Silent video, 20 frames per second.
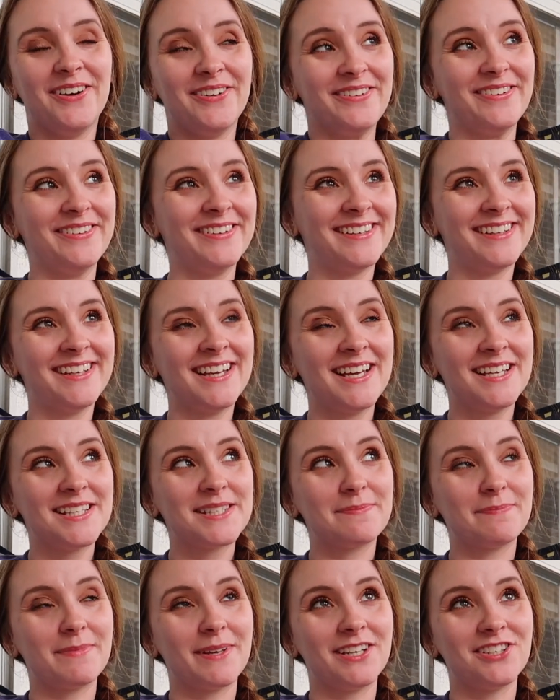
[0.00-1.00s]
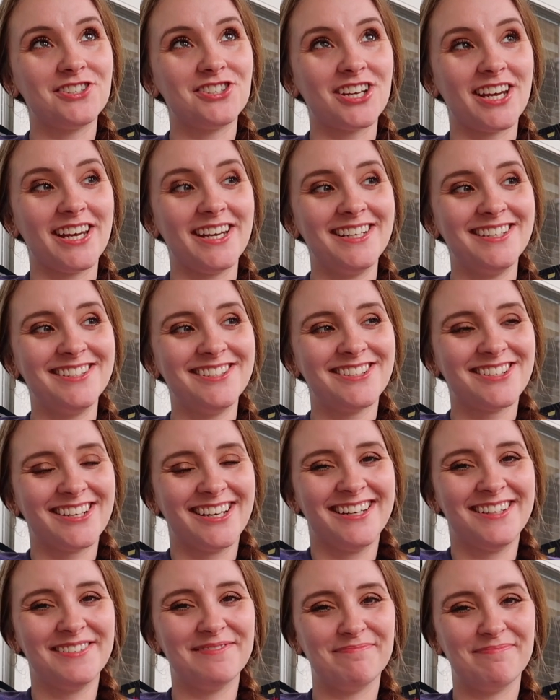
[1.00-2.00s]
So it's been a change.
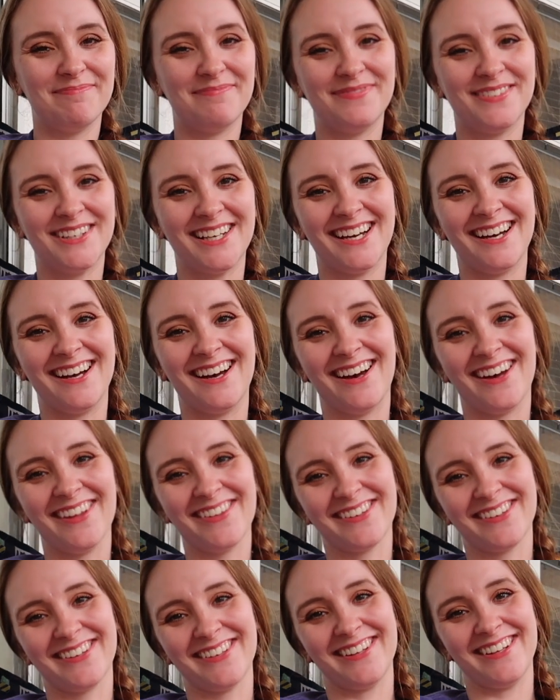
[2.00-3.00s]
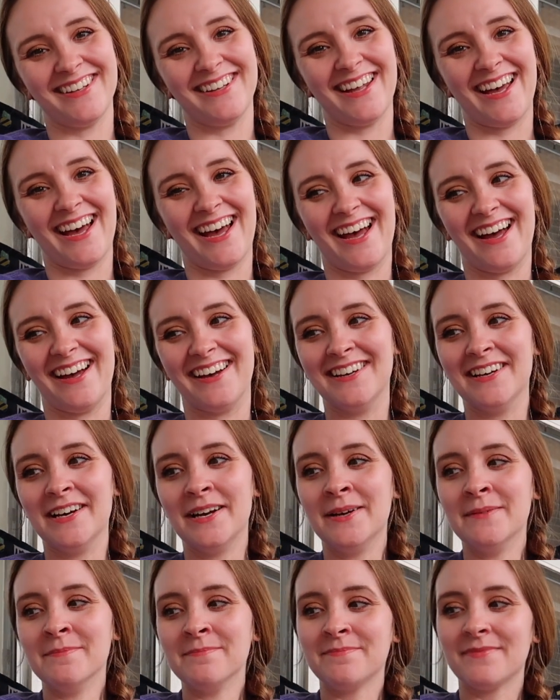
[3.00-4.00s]
But other than that,
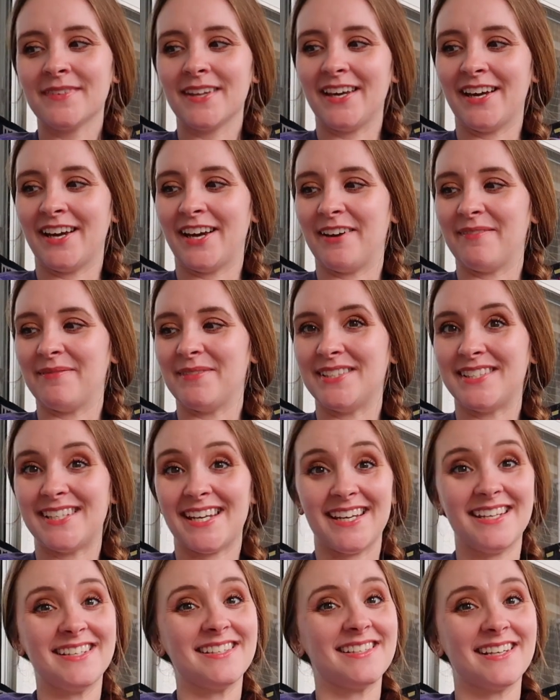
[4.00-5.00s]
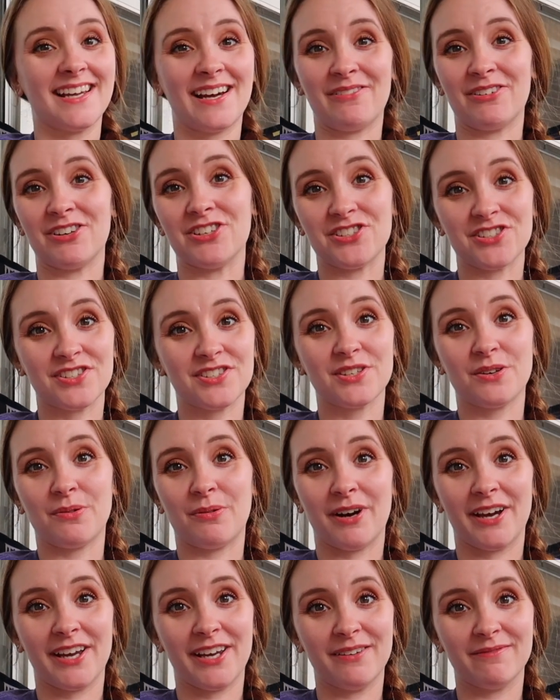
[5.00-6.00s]
um, the days now are just
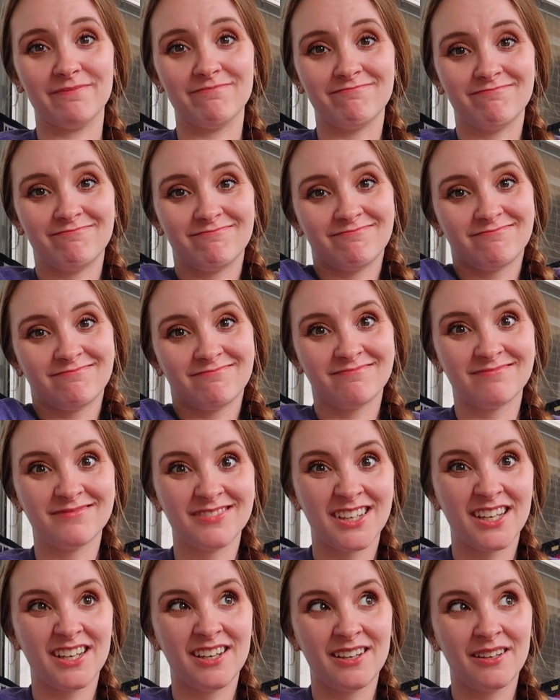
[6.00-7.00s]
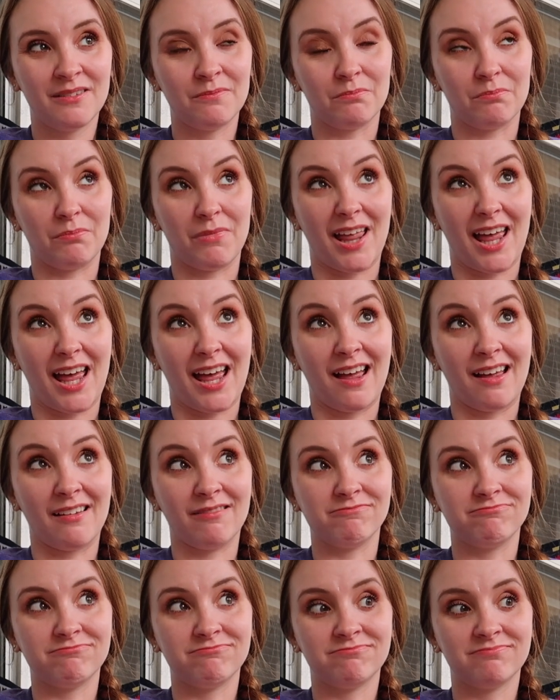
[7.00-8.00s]
quite blah.
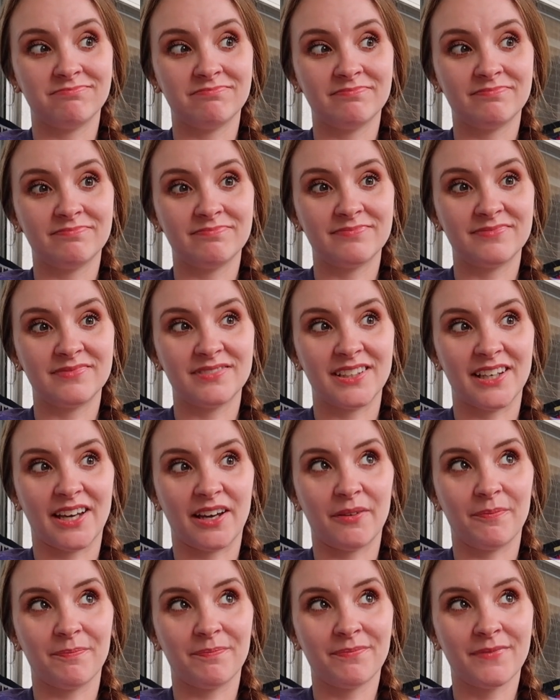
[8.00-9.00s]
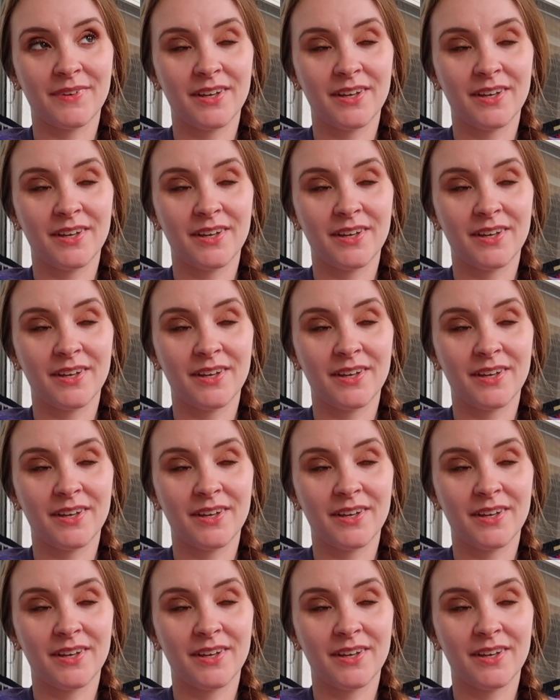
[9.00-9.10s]
Yeah.